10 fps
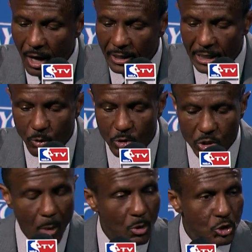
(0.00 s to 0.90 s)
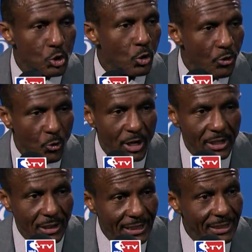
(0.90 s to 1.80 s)
He was number two or three in the
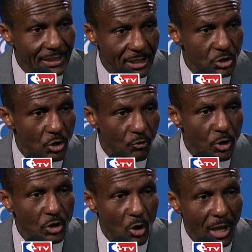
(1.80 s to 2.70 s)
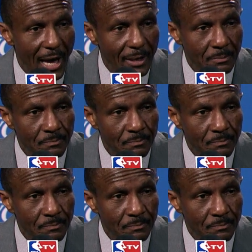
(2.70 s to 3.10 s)
league in getting to the free throw line.